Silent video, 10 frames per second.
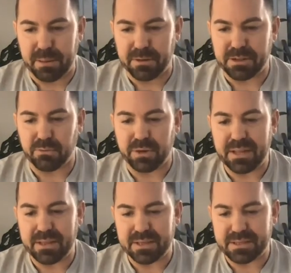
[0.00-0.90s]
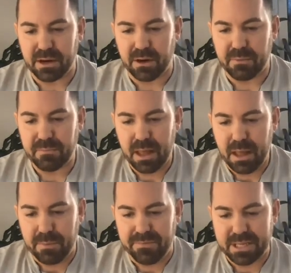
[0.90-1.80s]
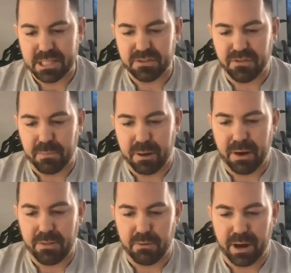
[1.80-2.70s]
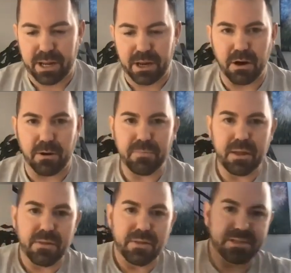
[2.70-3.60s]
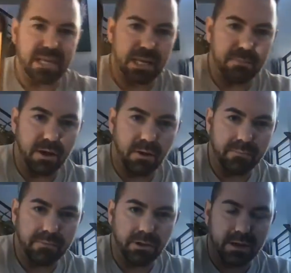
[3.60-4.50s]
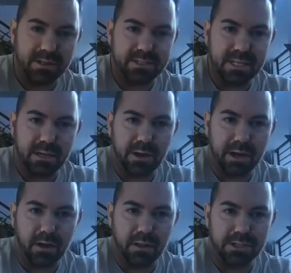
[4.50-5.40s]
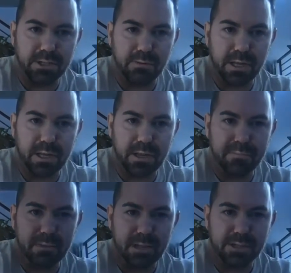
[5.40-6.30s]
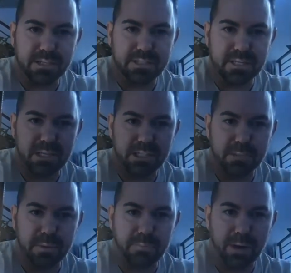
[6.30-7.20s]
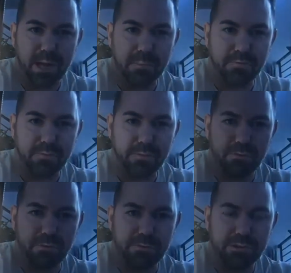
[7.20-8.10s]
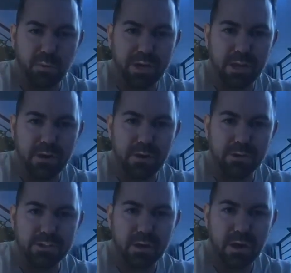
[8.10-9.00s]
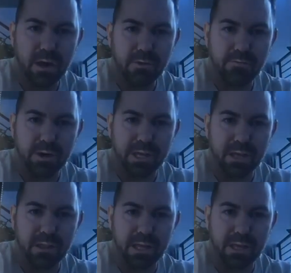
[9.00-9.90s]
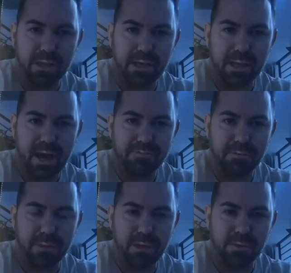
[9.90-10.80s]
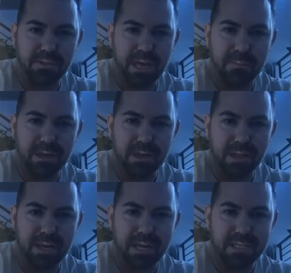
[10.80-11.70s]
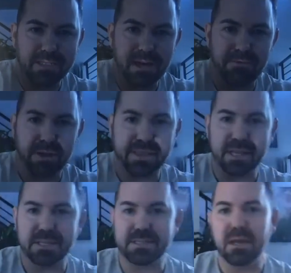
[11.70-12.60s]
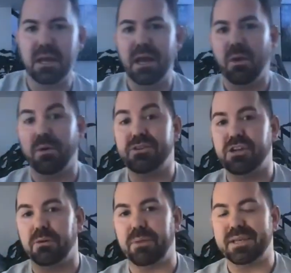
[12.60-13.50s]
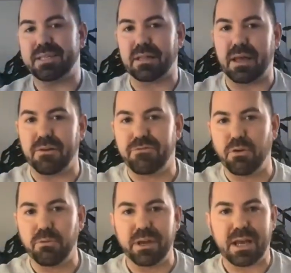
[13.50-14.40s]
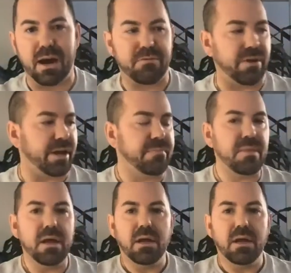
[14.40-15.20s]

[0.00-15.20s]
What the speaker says: be able to read this here. But this is from my mother right here, this email. You can see it right here. I'll let you read it. And she says that she's been praying me for 20 years for a healing. And after meeting with the Amen Clinic and stuff like this, we've shown basically a full recovery